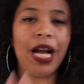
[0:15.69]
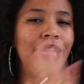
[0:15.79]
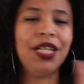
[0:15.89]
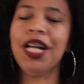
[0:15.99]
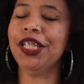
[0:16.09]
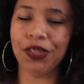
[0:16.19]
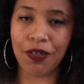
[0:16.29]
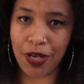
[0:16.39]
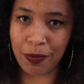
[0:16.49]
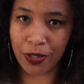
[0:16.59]
I did not do
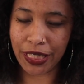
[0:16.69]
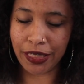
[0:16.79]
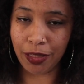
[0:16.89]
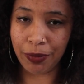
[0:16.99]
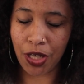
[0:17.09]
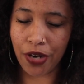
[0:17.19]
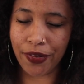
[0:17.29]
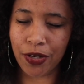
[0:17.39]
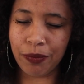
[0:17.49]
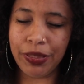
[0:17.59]
a February TBR,
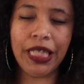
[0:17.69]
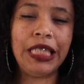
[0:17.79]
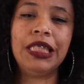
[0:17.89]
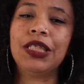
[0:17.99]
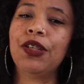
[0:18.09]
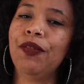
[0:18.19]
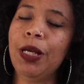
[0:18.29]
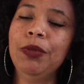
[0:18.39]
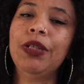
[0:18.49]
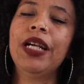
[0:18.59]
though, because
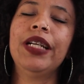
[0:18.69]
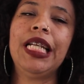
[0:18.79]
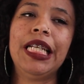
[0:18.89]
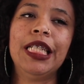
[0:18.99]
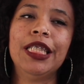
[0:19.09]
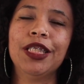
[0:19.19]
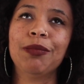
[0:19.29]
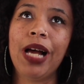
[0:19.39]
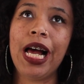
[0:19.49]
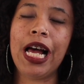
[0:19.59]
February
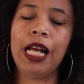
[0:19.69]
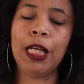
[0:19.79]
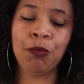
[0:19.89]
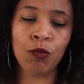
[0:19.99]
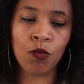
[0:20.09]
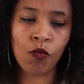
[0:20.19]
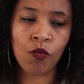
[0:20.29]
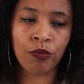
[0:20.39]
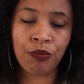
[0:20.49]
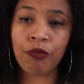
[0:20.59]
is my
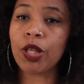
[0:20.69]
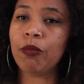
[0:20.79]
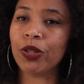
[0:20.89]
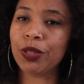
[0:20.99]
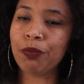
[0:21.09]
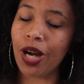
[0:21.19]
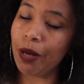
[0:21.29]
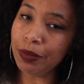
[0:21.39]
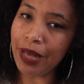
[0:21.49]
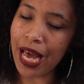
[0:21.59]
most
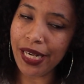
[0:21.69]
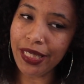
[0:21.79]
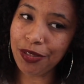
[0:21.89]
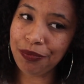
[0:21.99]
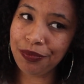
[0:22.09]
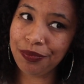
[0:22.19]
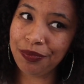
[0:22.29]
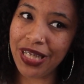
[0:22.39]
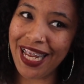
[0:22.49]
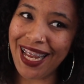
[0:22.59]
problematic
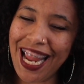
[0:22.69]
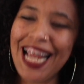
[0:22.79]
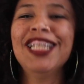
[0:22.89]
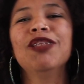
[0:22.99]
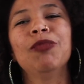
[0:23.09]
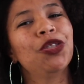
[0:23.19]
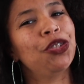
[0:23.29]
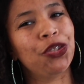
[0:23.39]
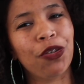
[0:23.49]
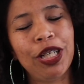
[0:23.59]
and
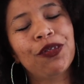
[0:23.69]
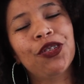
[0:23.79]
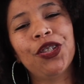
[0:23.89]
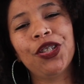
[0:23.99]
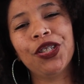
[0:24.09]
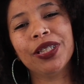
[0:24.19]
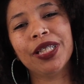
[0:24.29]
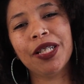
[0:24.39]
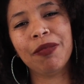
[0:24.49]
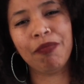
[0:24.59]
most
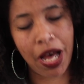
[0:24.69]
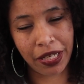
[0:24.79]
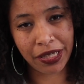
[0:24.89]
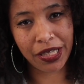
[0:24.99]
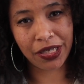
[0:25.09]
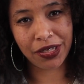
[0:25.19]
joyful month.